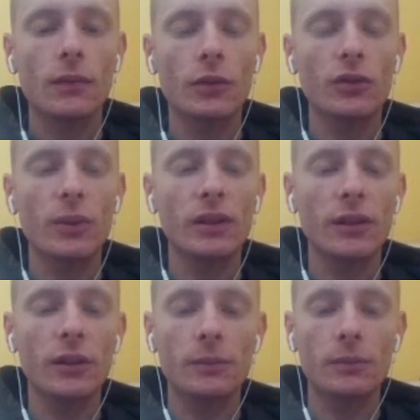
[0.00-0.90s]
to
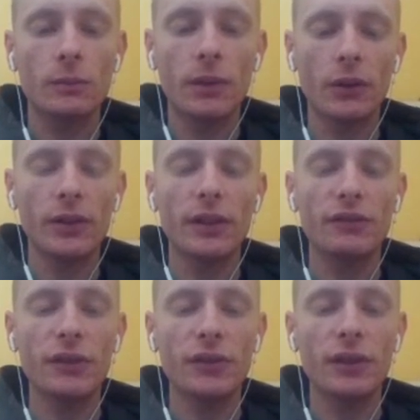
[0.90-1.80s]
Swiggler, but I only needed
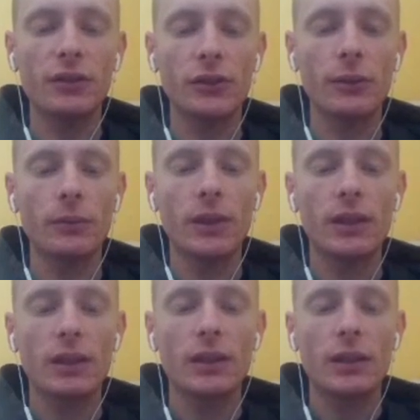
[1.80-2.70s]
50, so
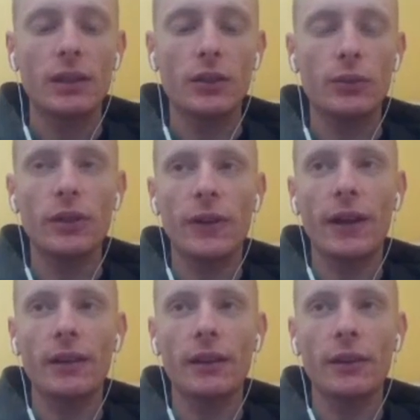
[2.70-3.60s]
it's really
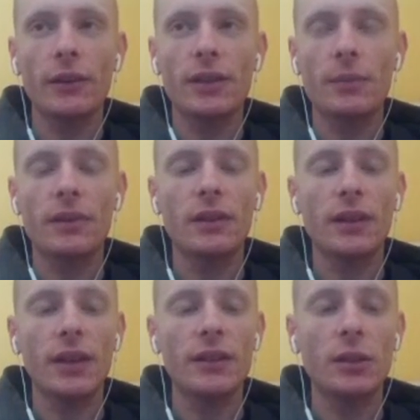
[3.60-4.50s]
great that there is some
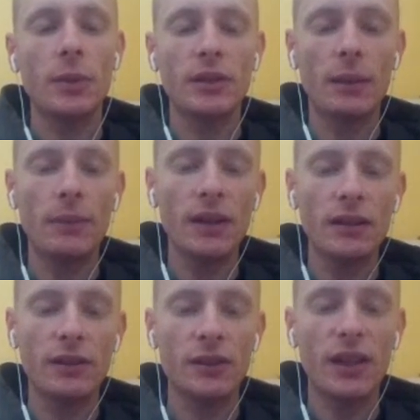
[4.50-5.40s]
leniency because that means
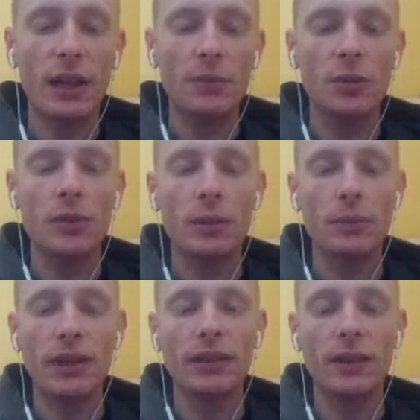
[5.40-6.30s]
there's time to
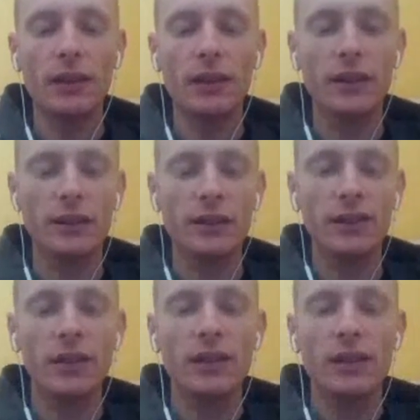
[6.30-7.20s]
manipulate the lucky hits.
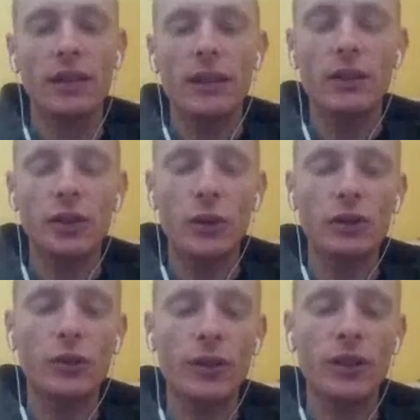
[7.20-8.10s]
I do
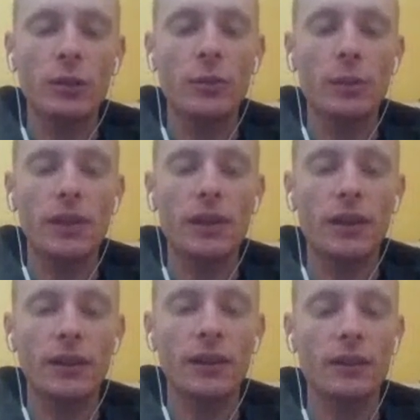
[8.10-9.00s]
also need to manipulate
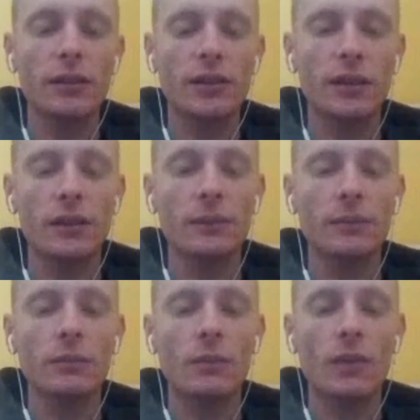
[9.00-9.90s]
lucky hits,
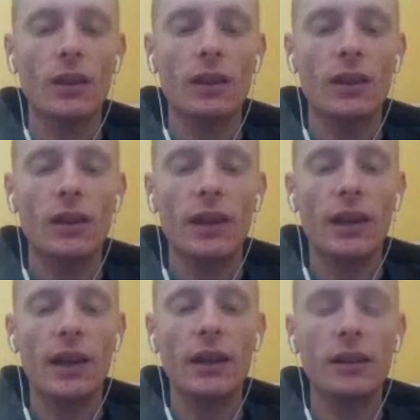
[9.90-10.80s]
um,
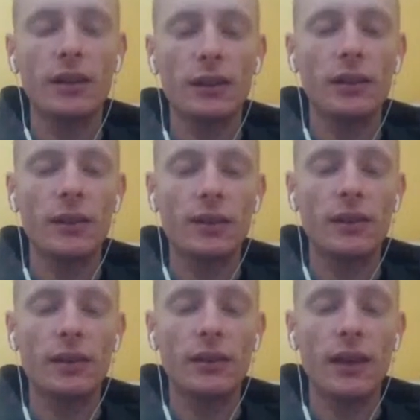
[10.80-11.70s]
and the
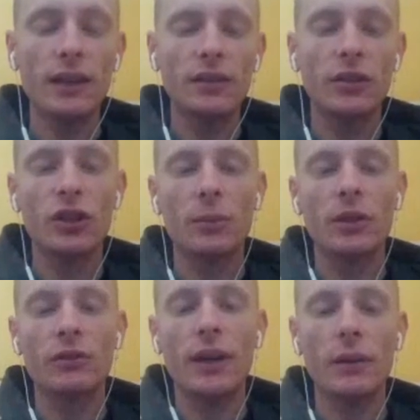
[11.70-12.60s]
that's
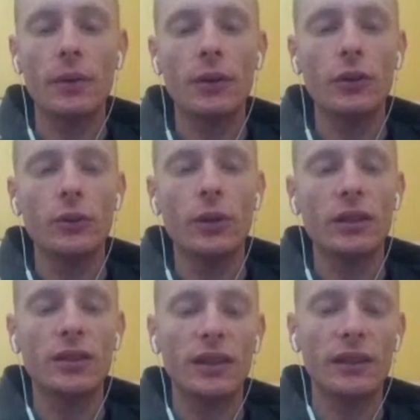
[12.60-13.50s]
determined right when you
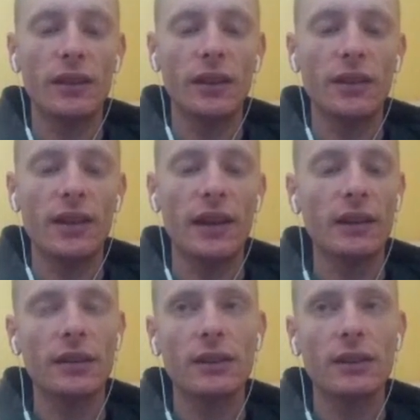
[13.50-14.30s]
select the attack.